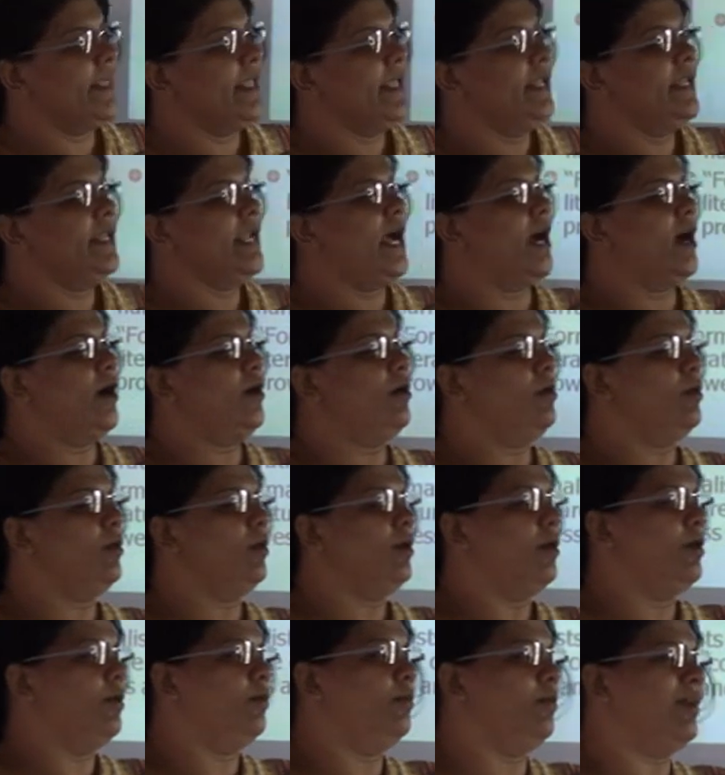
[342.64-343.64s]
Now,
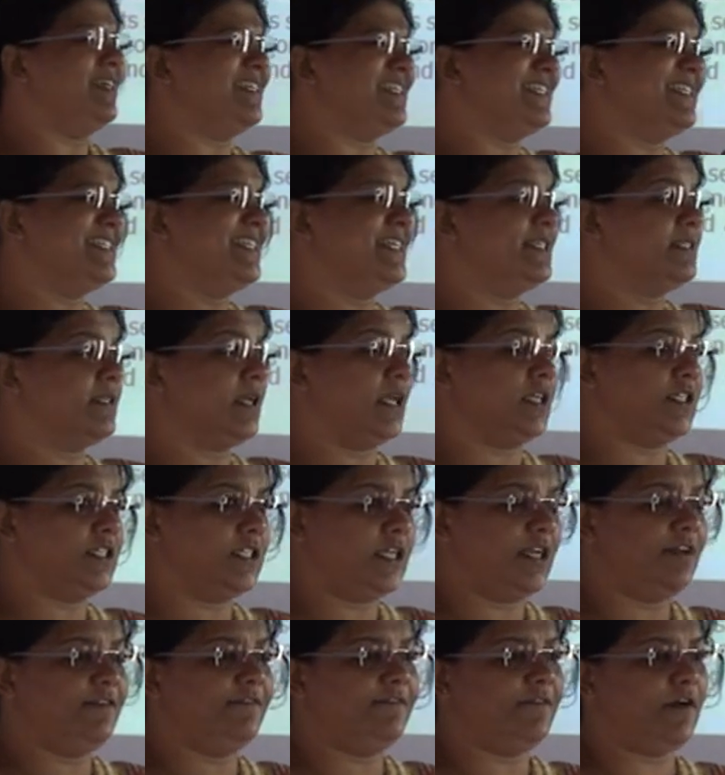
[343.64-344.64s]
what is this
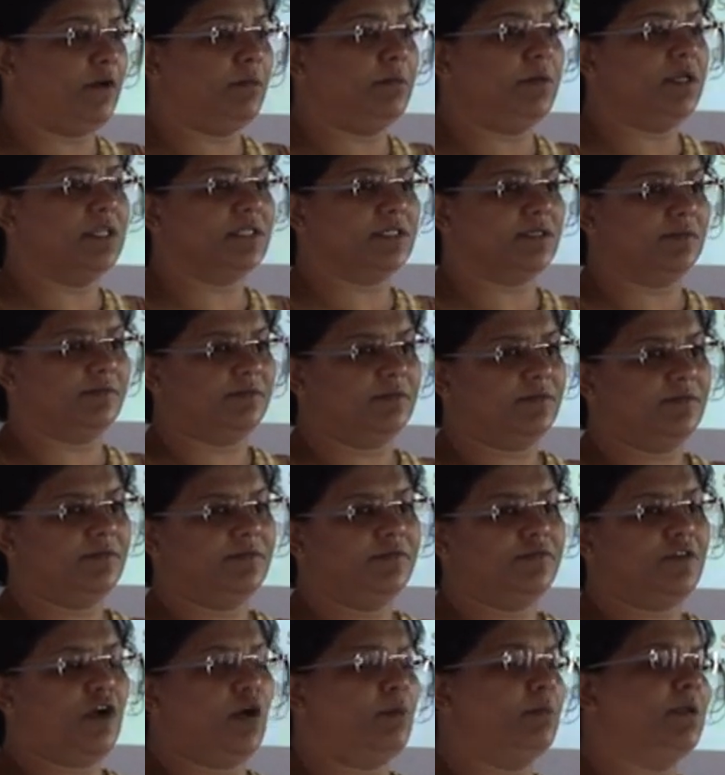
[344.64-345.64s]
Russian formalism?
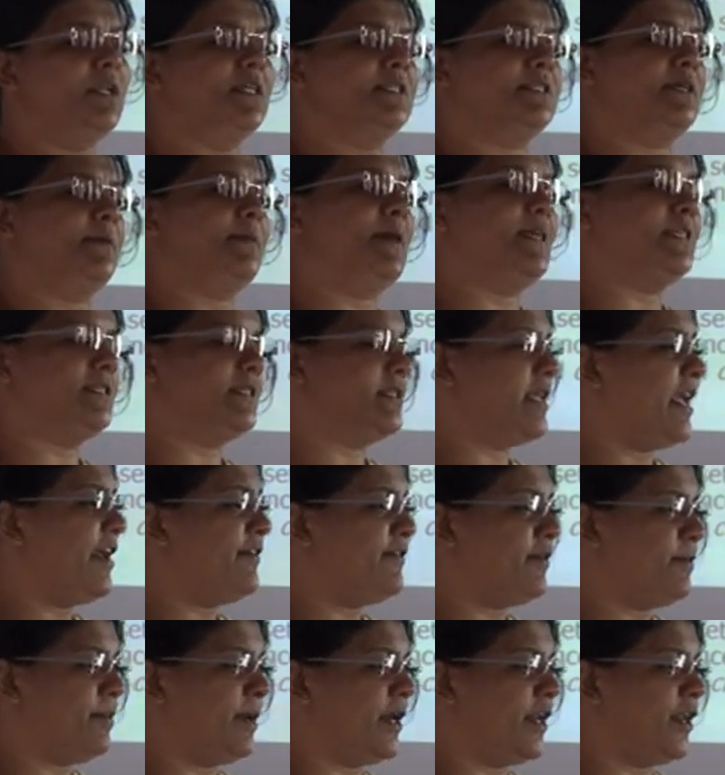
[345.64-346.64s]
Formalism, as
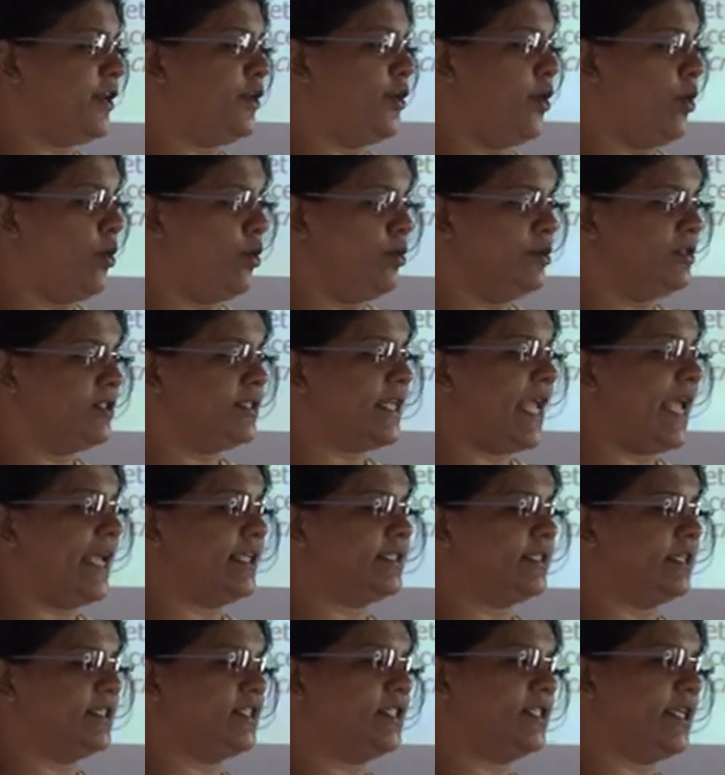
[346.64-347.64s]
everybody knows,
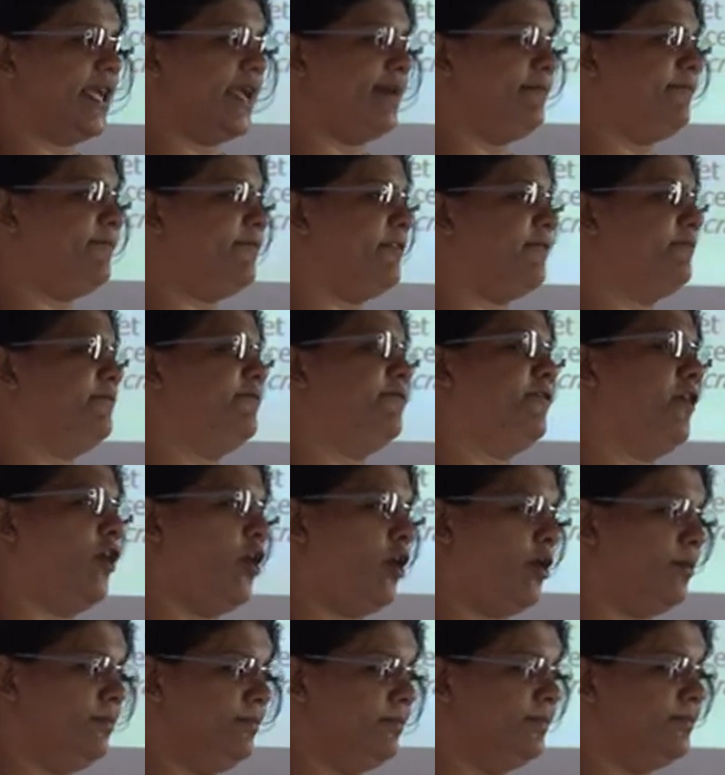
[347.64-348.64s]
takes its name from
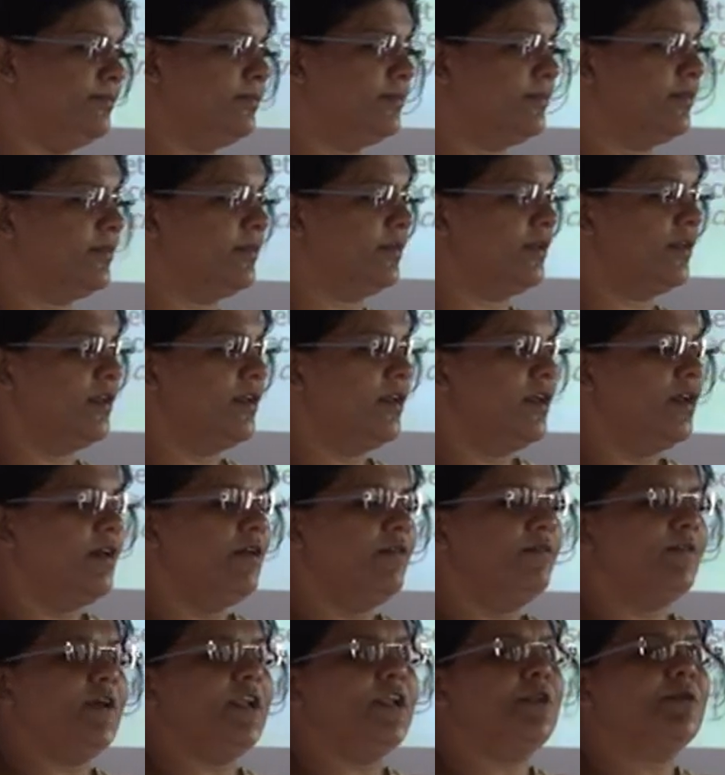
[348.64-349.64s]
form.
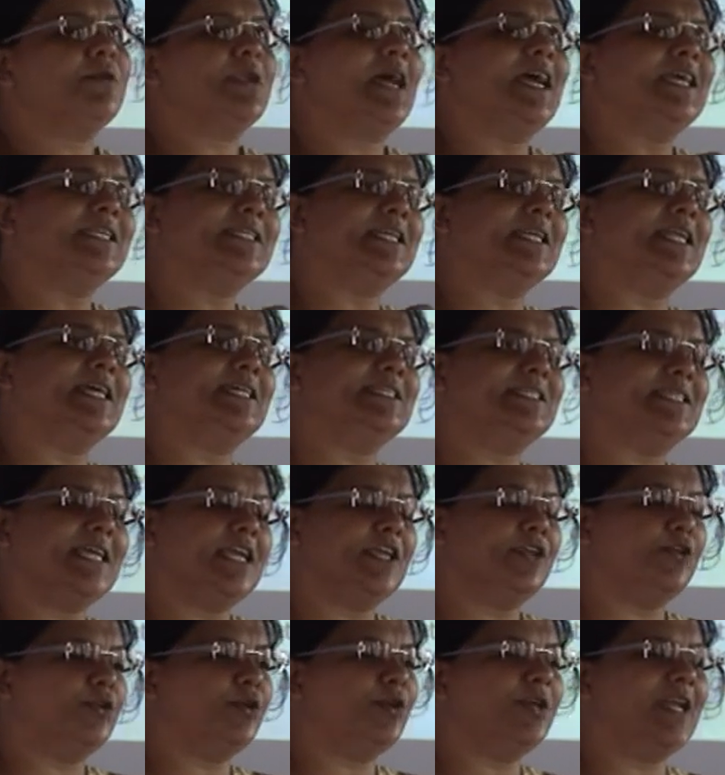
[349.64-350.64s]
When you write an
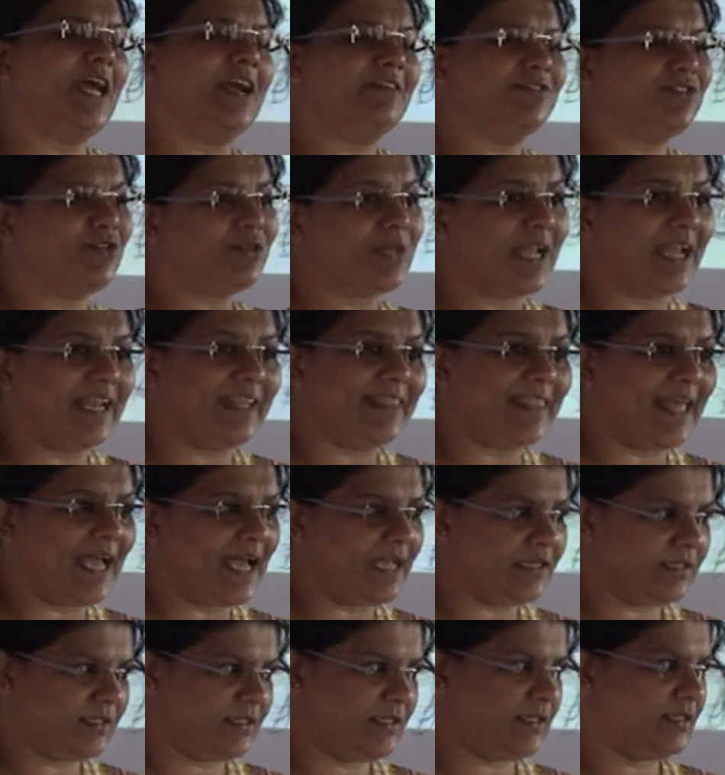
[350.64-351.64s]
essay, you don't have to write
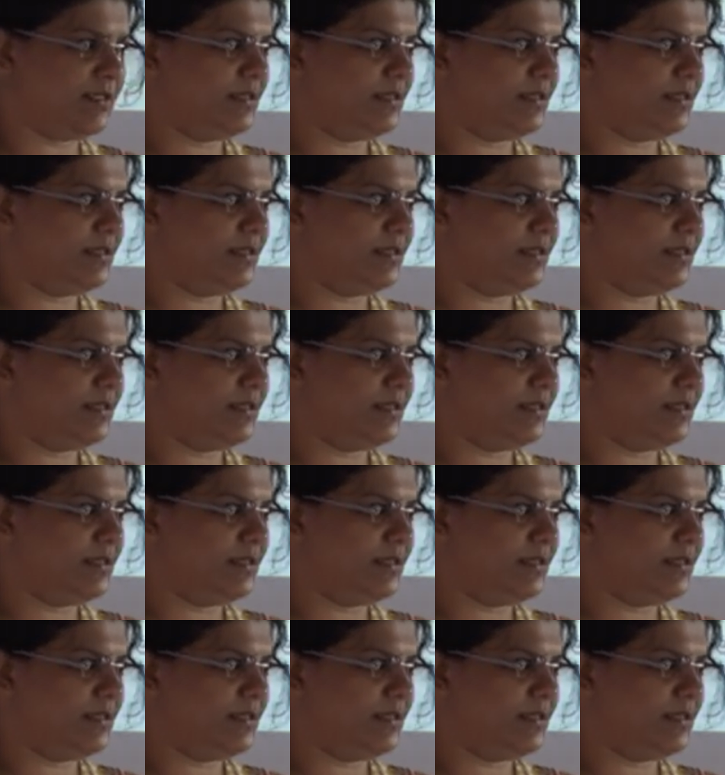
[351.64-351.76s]
that,